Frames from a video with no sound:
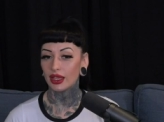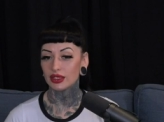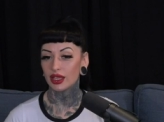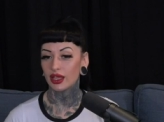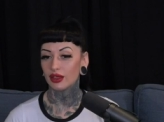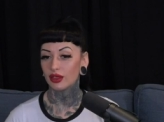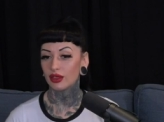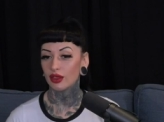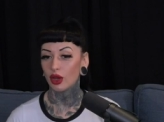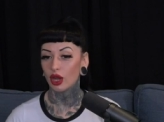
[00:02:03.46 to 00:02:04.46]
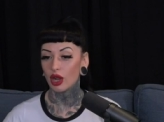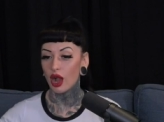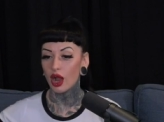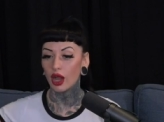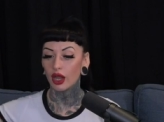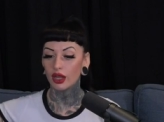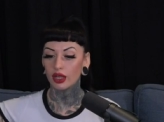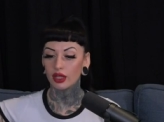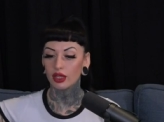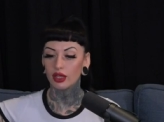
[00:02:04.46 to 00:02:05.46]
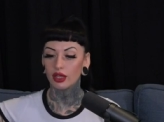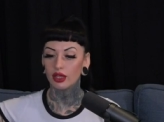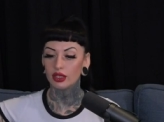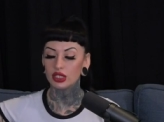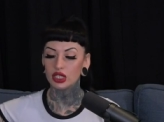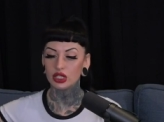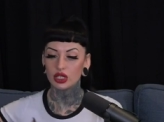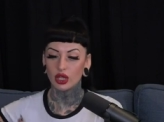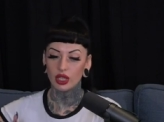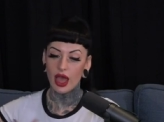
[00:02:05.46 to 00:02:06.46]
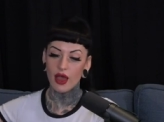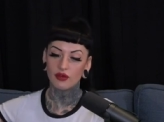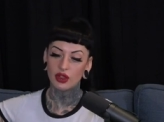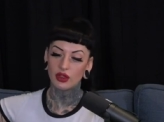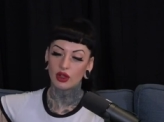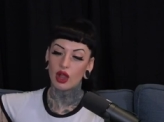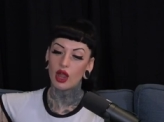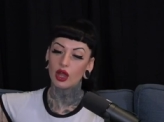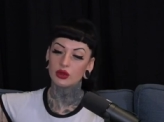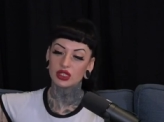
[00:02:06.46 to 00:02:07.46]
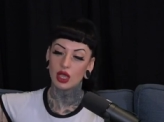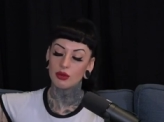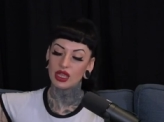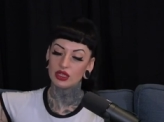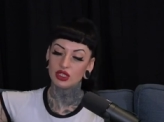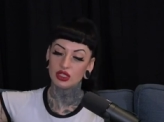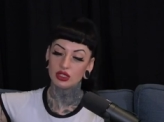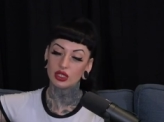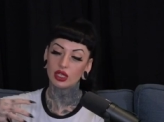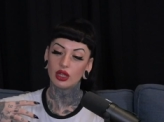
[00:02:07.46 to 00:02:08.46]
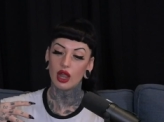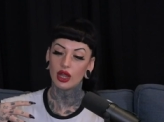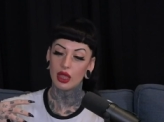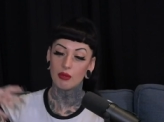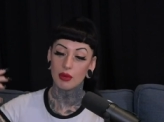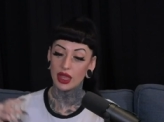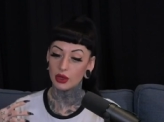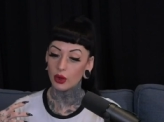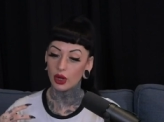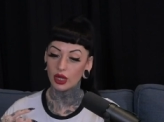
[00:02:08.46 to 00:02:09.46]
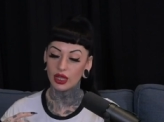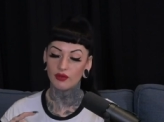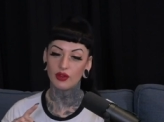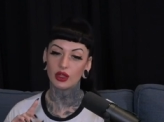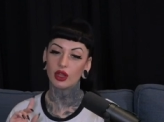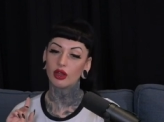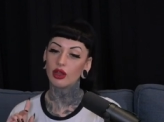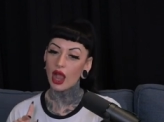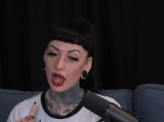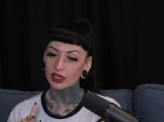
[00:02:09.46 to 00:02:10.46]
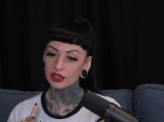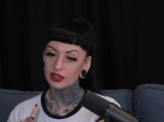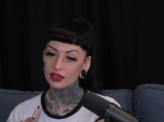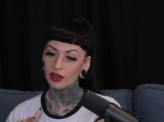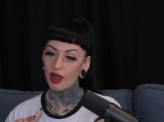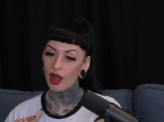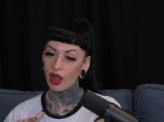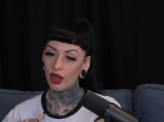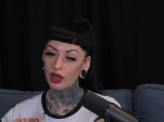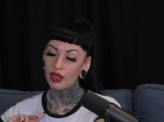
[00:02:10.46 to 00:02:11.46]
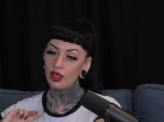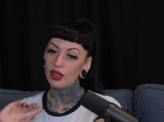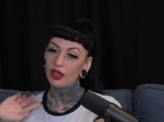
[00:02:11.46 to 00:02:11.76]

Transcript: I guess, like, her car, she took a left and the car was coming and she, the car hit my door and I flung across the car.